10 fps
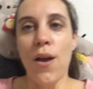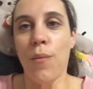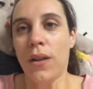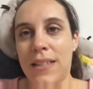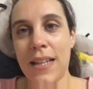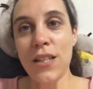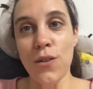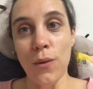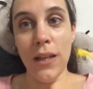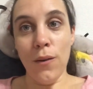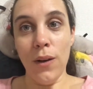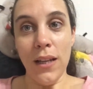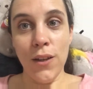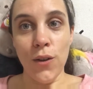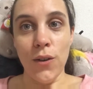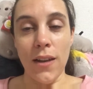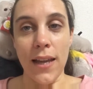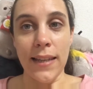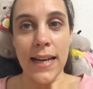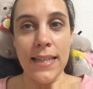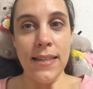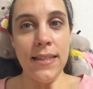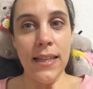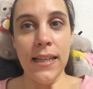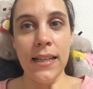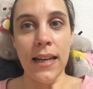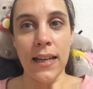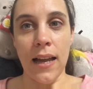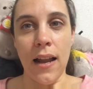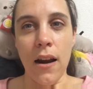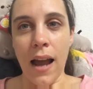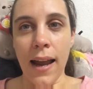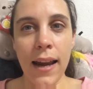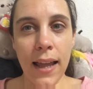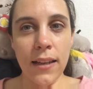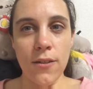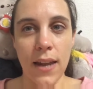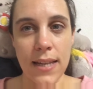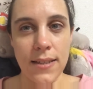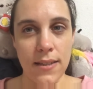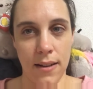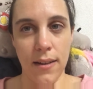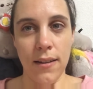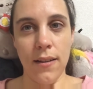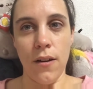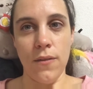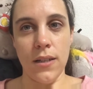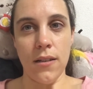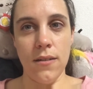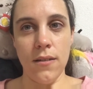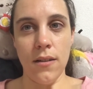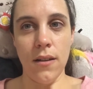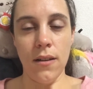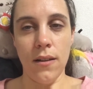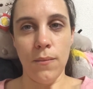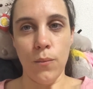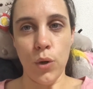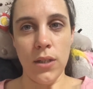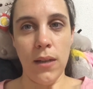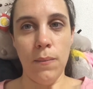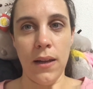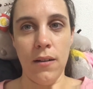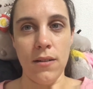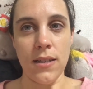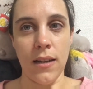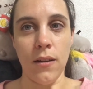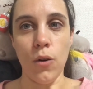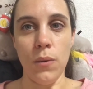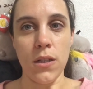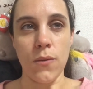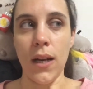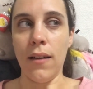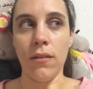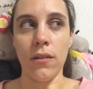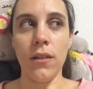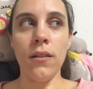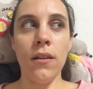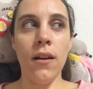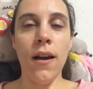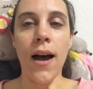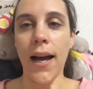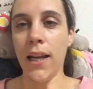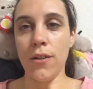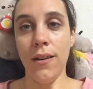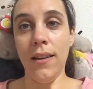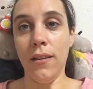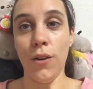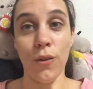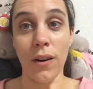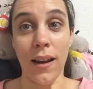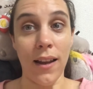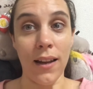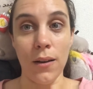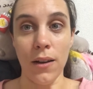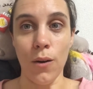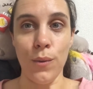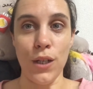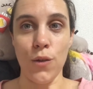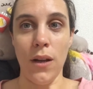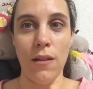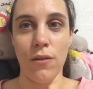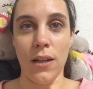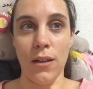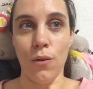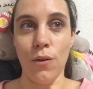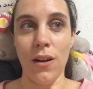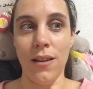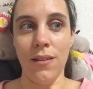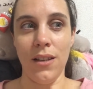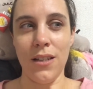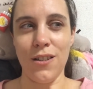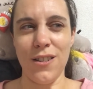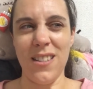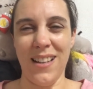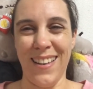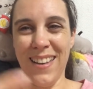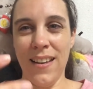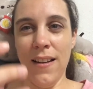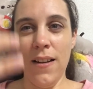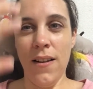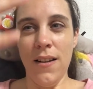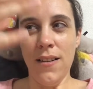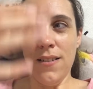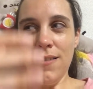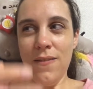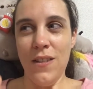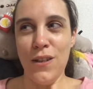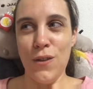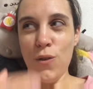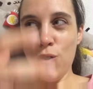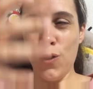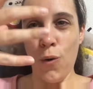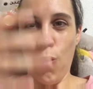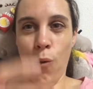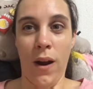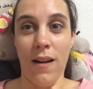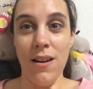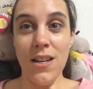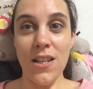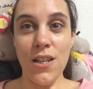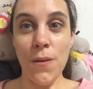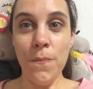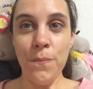But that's really, really cute, and I think, like, I like the aesthetic of that body better than Obitsu 11. I actually don't like Obitsu 11 at all. I think it's just, like, so squarish.